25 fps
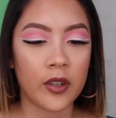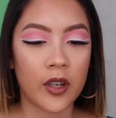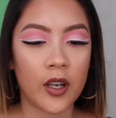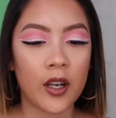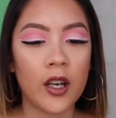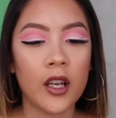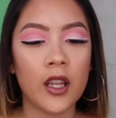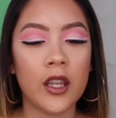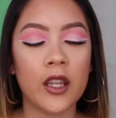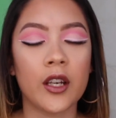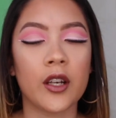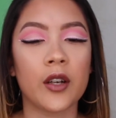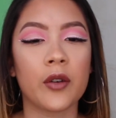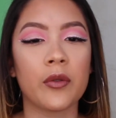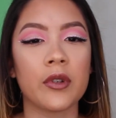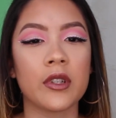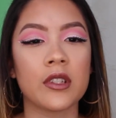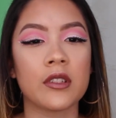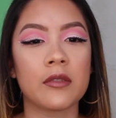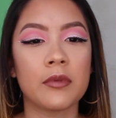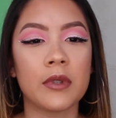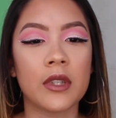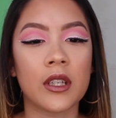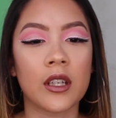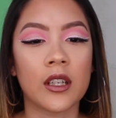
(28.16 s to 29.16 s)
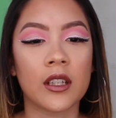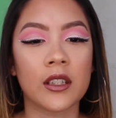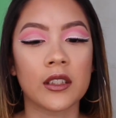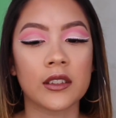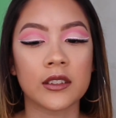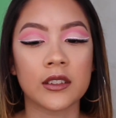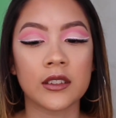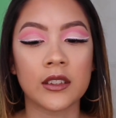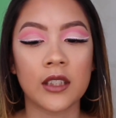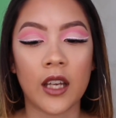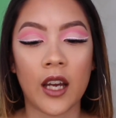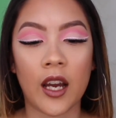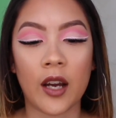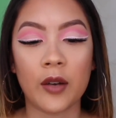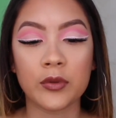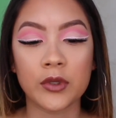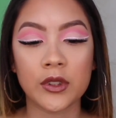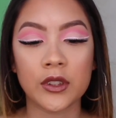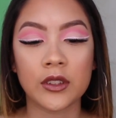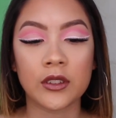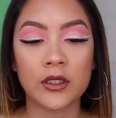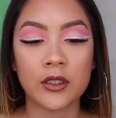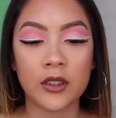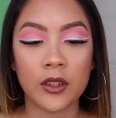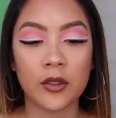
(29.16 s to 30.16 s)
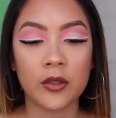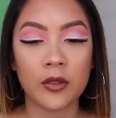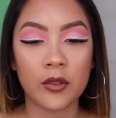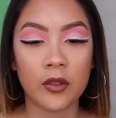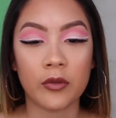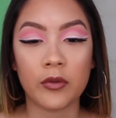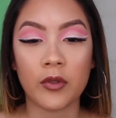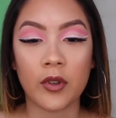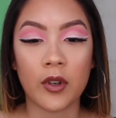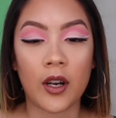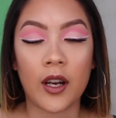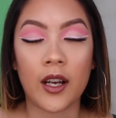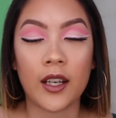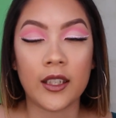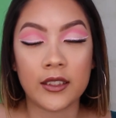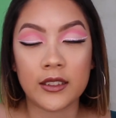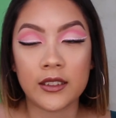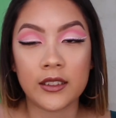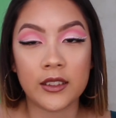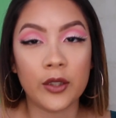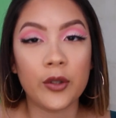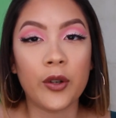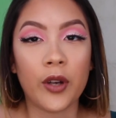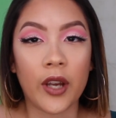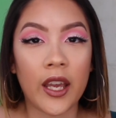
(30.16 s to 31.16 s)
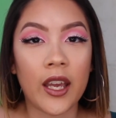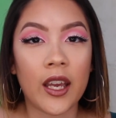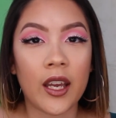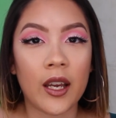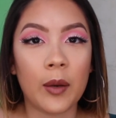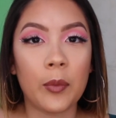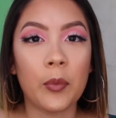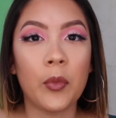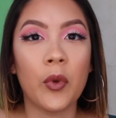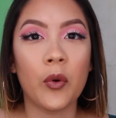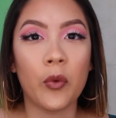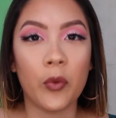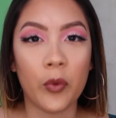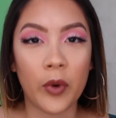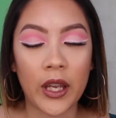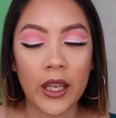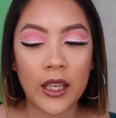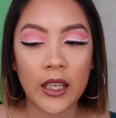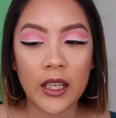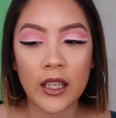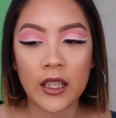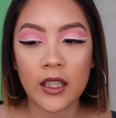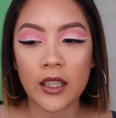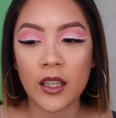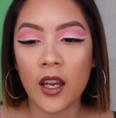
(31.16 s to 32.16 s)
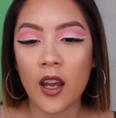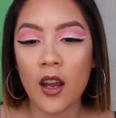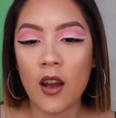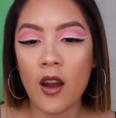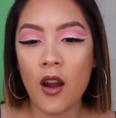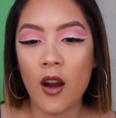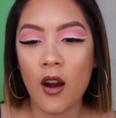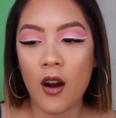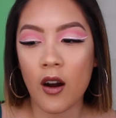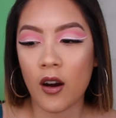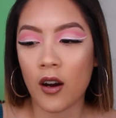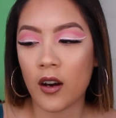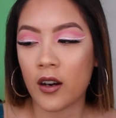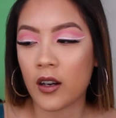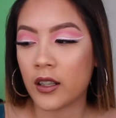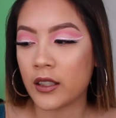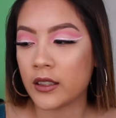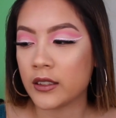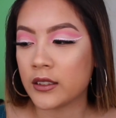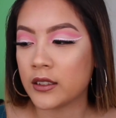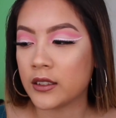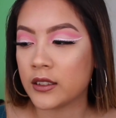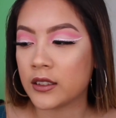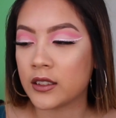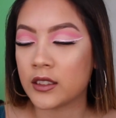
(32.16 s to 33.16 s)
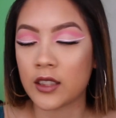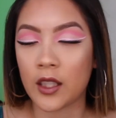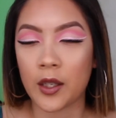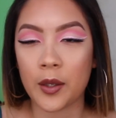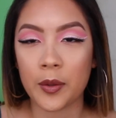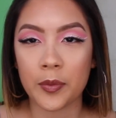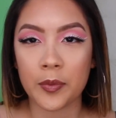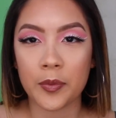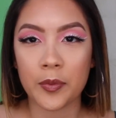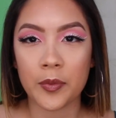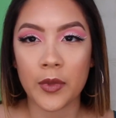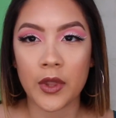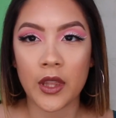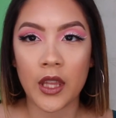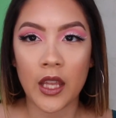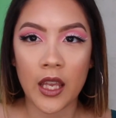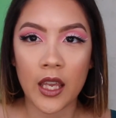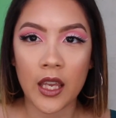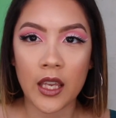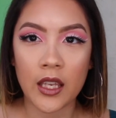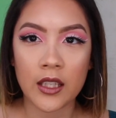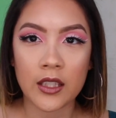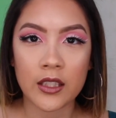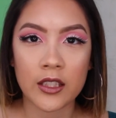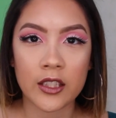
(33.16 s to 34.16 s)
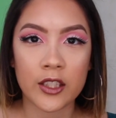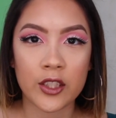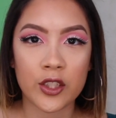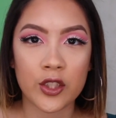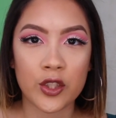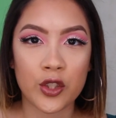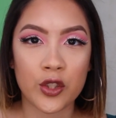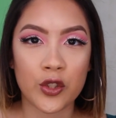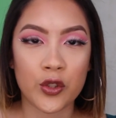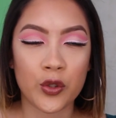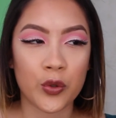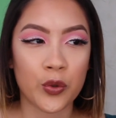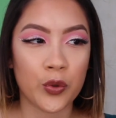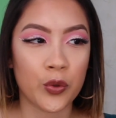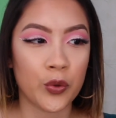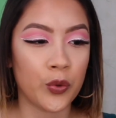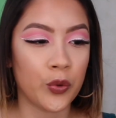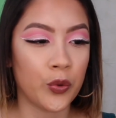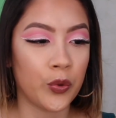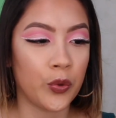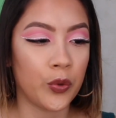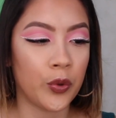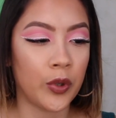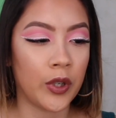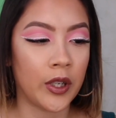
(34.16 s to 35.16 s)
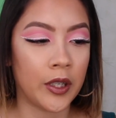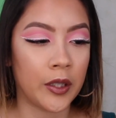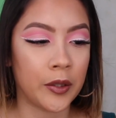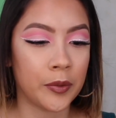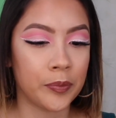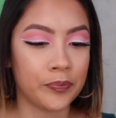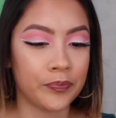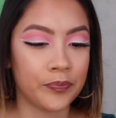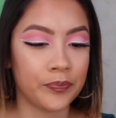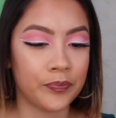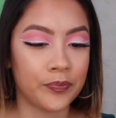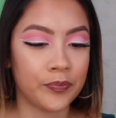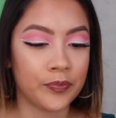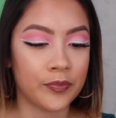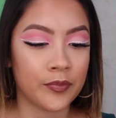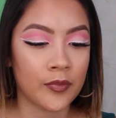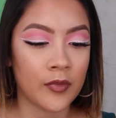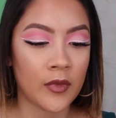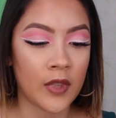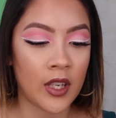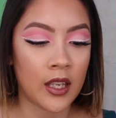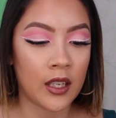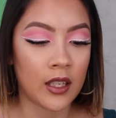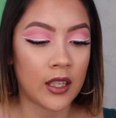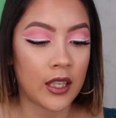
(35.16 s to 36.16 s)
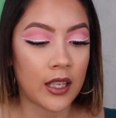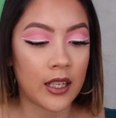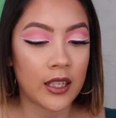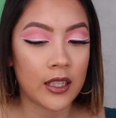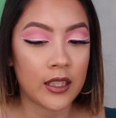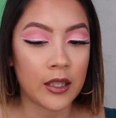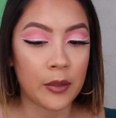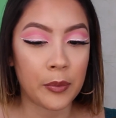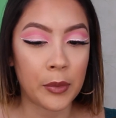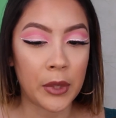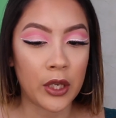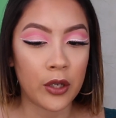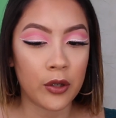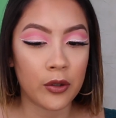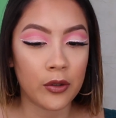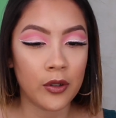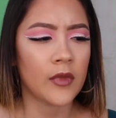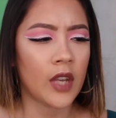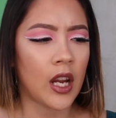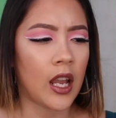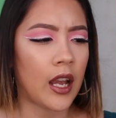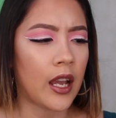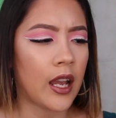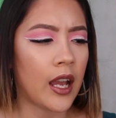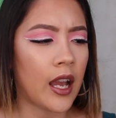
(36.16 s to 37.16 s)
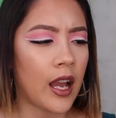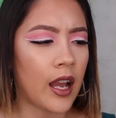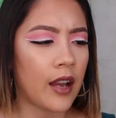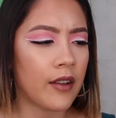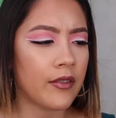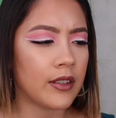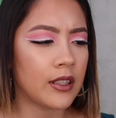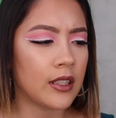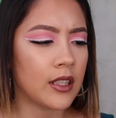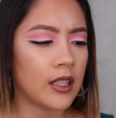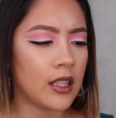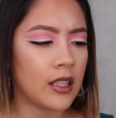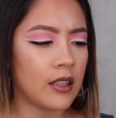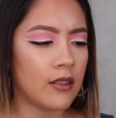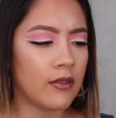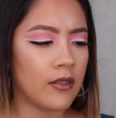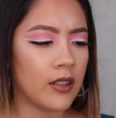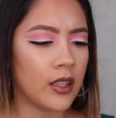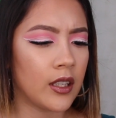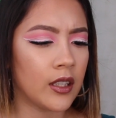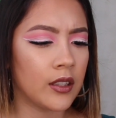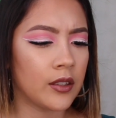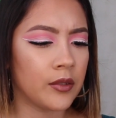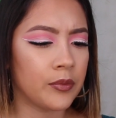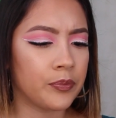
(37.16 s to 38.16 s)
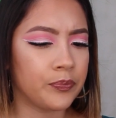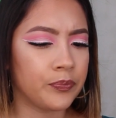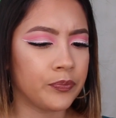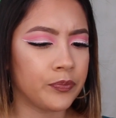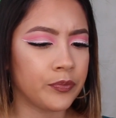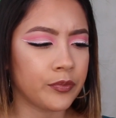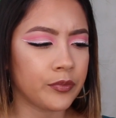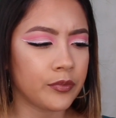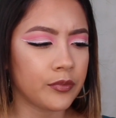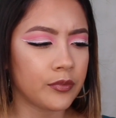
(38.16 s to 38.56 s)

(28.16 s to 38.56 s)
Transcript: earlier was because I still am waiting on some things to get in the mail. I haven't even